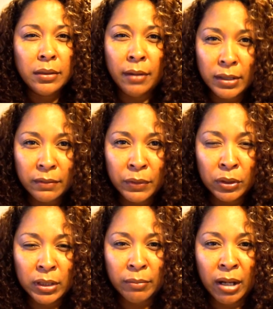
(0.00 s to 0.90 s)
not to
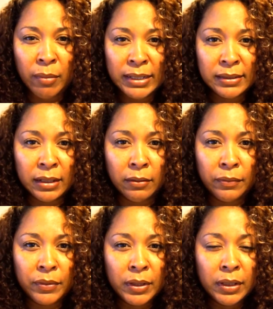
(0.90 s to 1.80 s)
feel good about
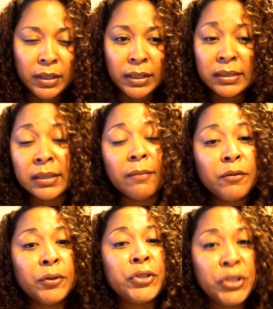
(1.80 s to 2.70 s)
myself
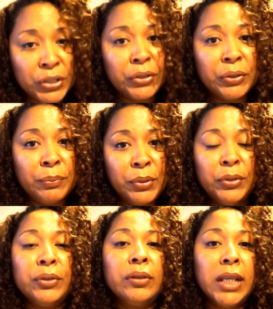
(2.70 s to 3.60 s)
except for sheer,
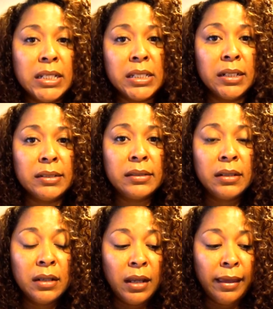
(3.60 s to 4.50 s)
pure laziness.
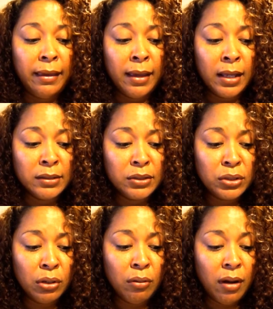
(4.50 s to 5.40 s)
And
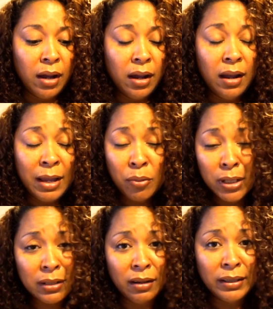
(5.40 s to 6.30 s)
so I
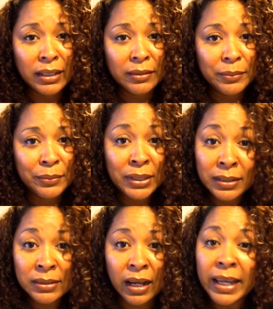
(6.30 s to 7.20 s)
want to get on it
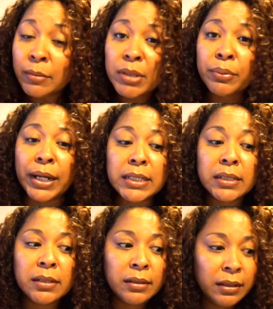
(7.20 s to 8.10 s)
because I am
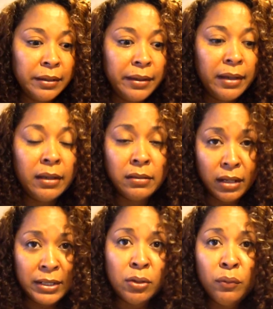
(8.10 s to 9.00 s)
depressed
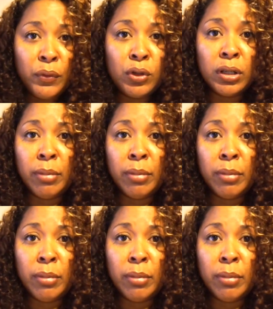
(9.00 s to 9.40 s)
and I don't feel good